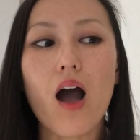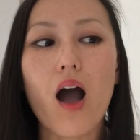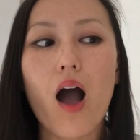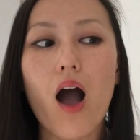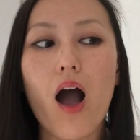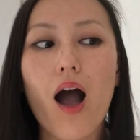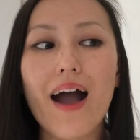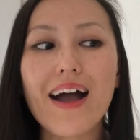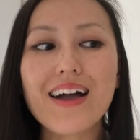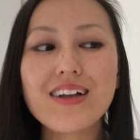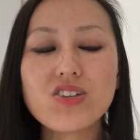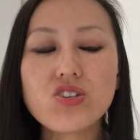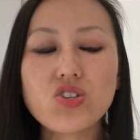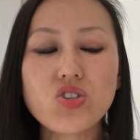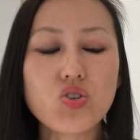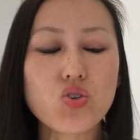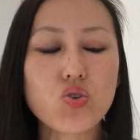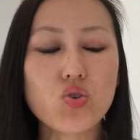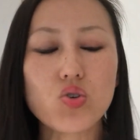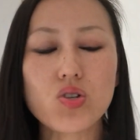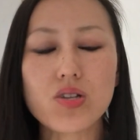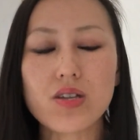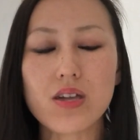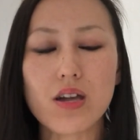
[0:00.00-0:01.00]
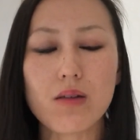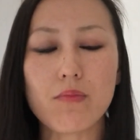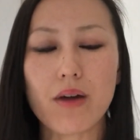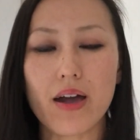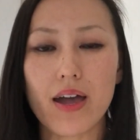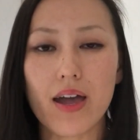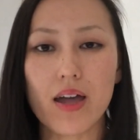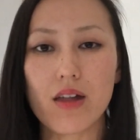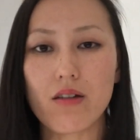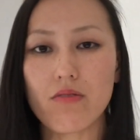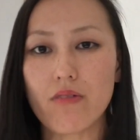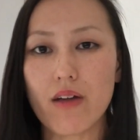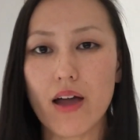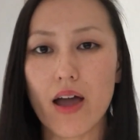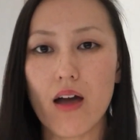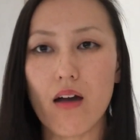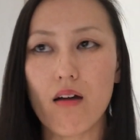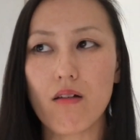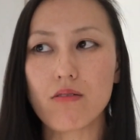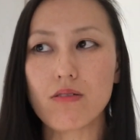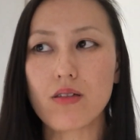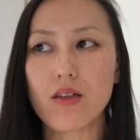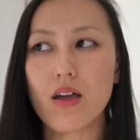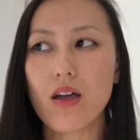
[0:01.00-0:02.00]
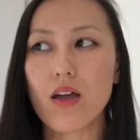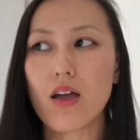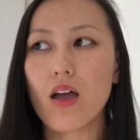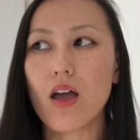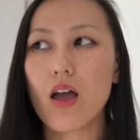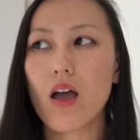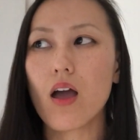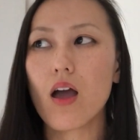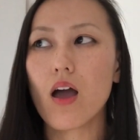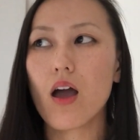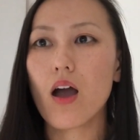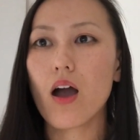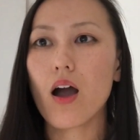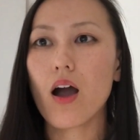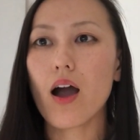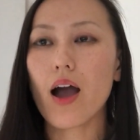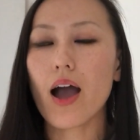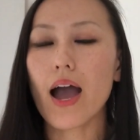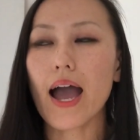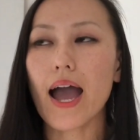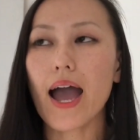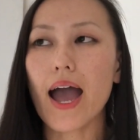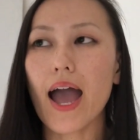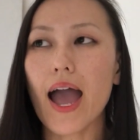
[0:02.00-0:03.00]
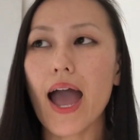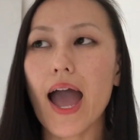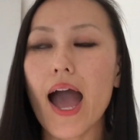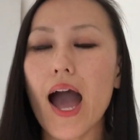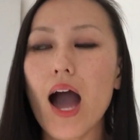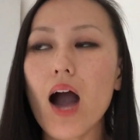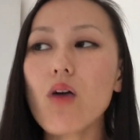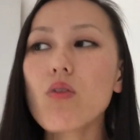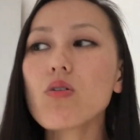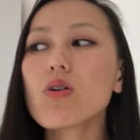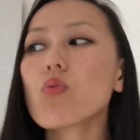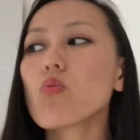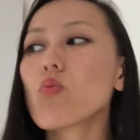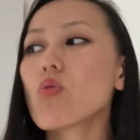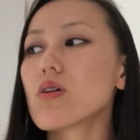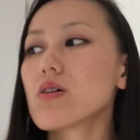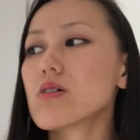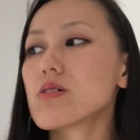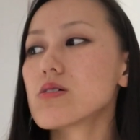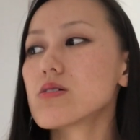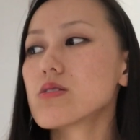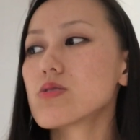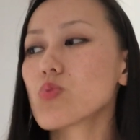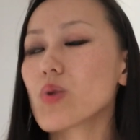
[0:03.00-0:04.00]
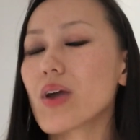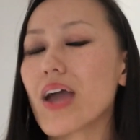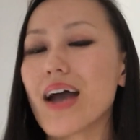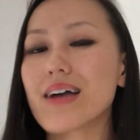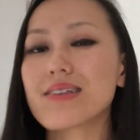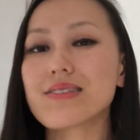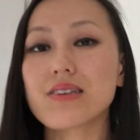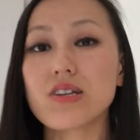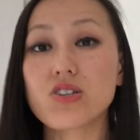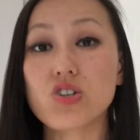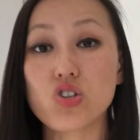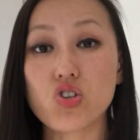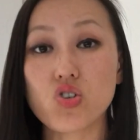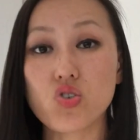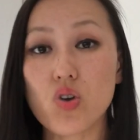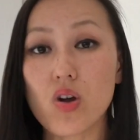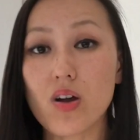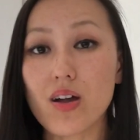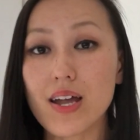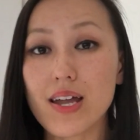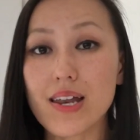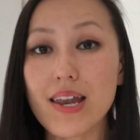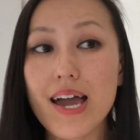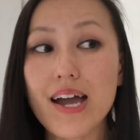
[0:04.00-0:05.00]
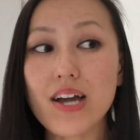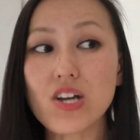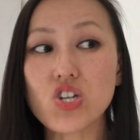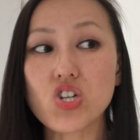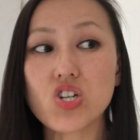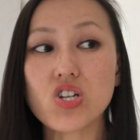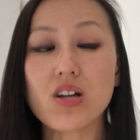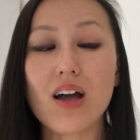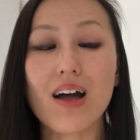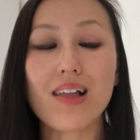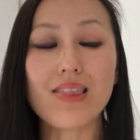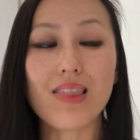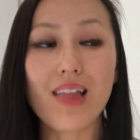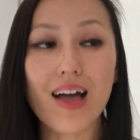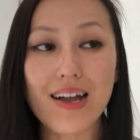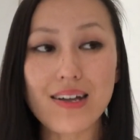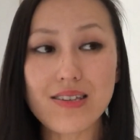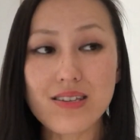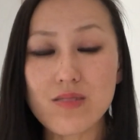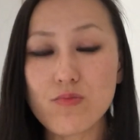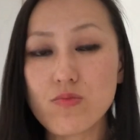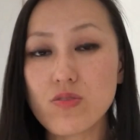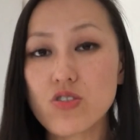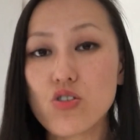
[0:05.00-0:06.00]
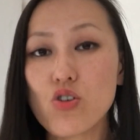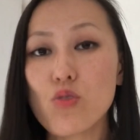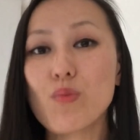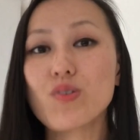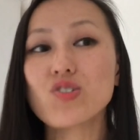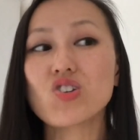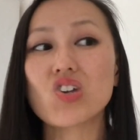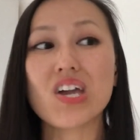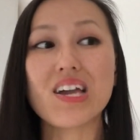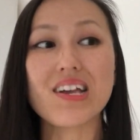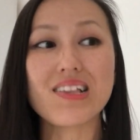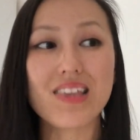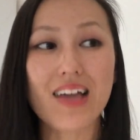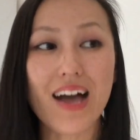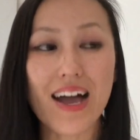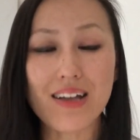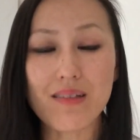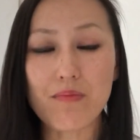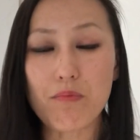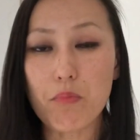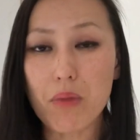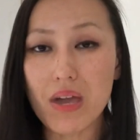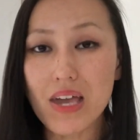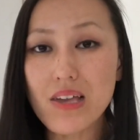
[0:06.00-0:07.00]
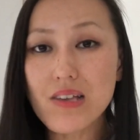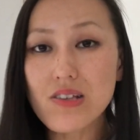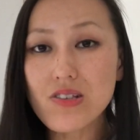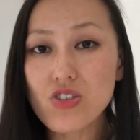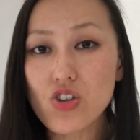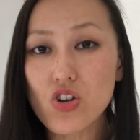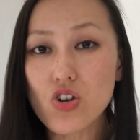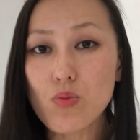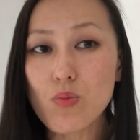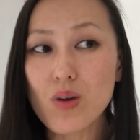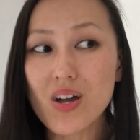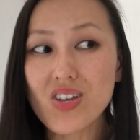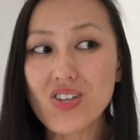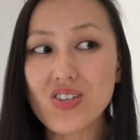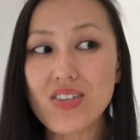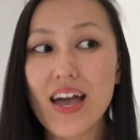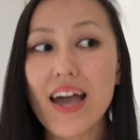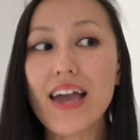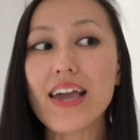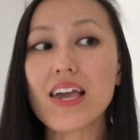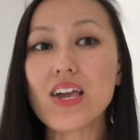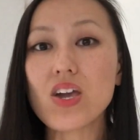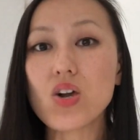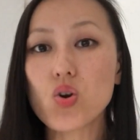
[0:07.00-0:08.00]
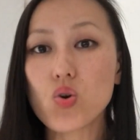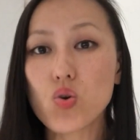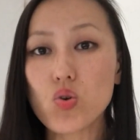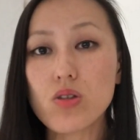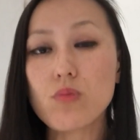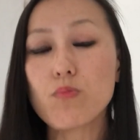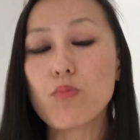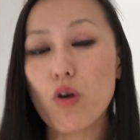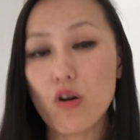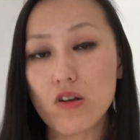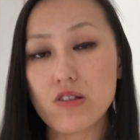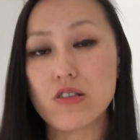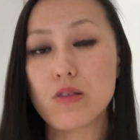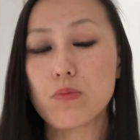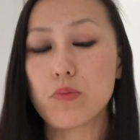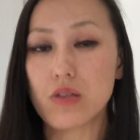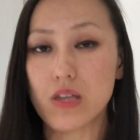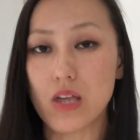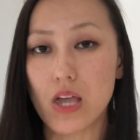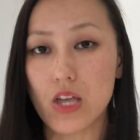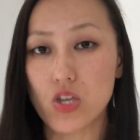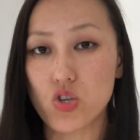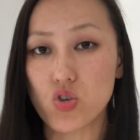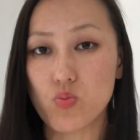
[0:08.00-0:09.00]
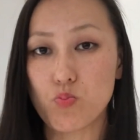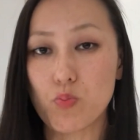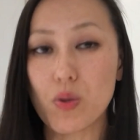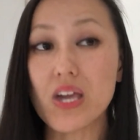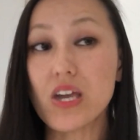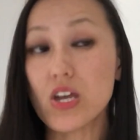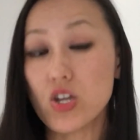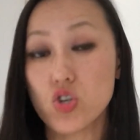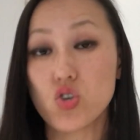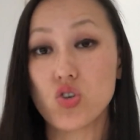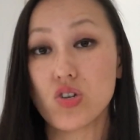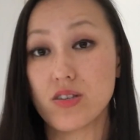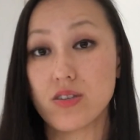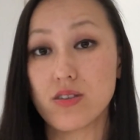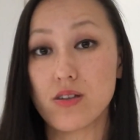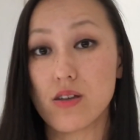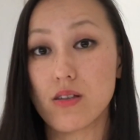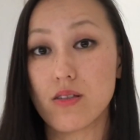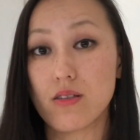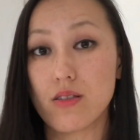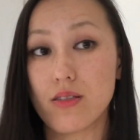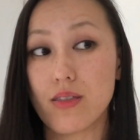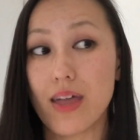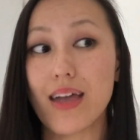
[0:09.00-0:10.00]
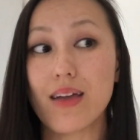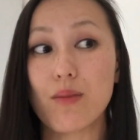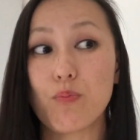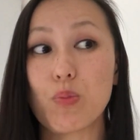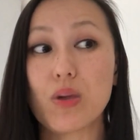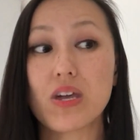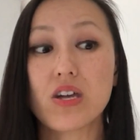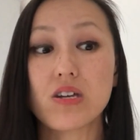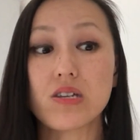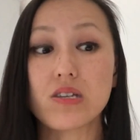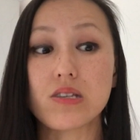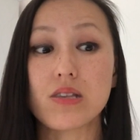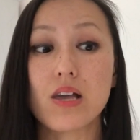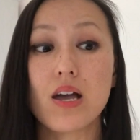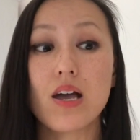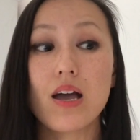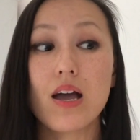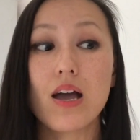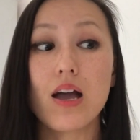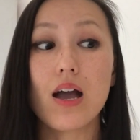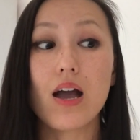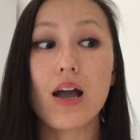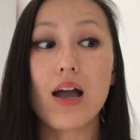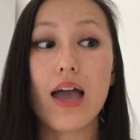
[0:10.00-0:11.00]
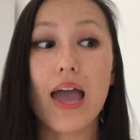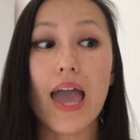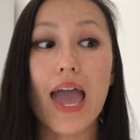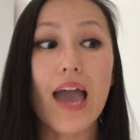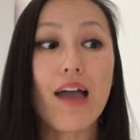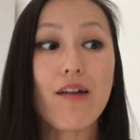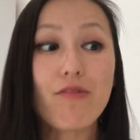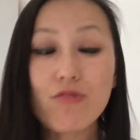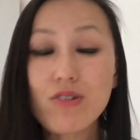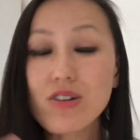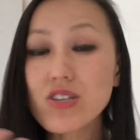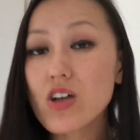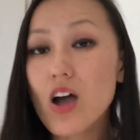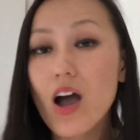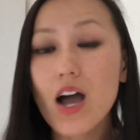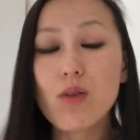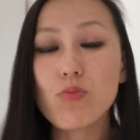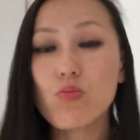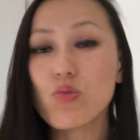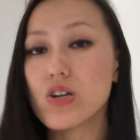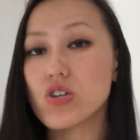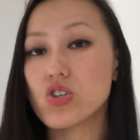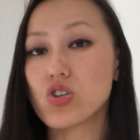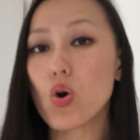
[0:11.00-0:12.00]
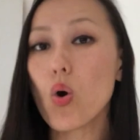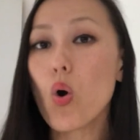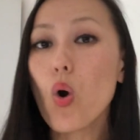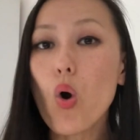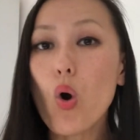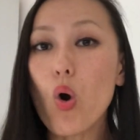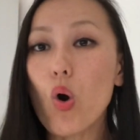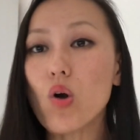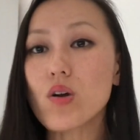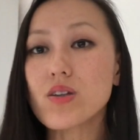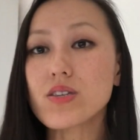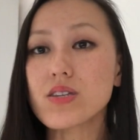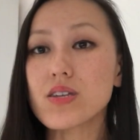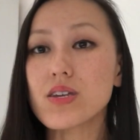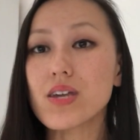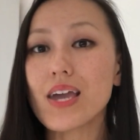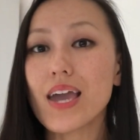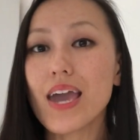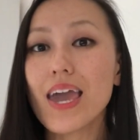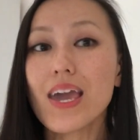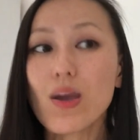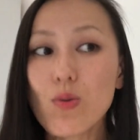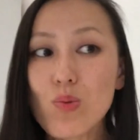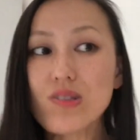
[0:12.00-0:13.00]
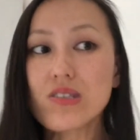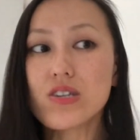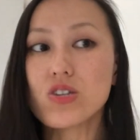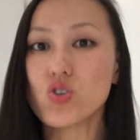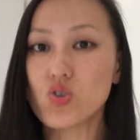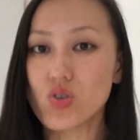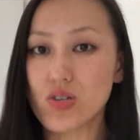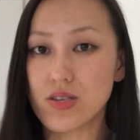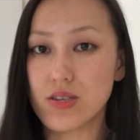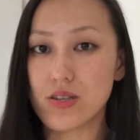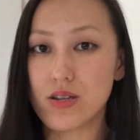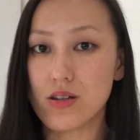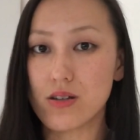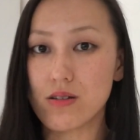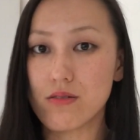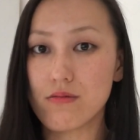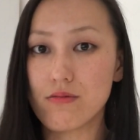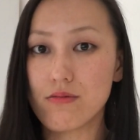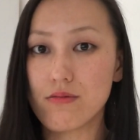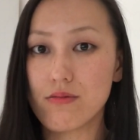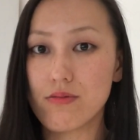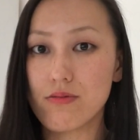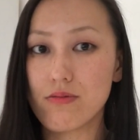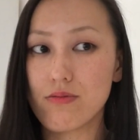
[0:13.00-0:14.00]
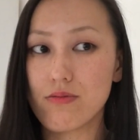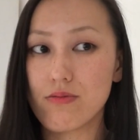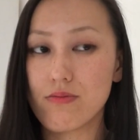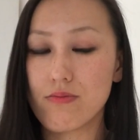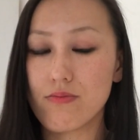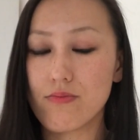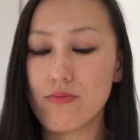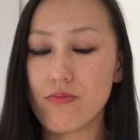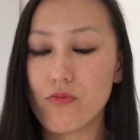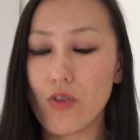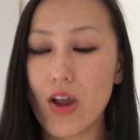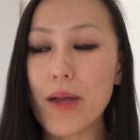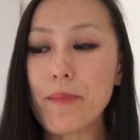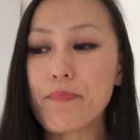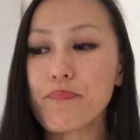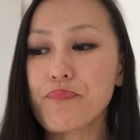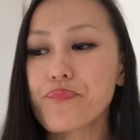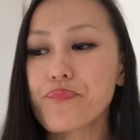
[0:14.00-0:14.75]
I just couldn't get my head around how it was we had such a strong connection. I liked him so much, he liked me so much, that he couldn't possibly be interested. Like, because every time we talked, he was interested, right?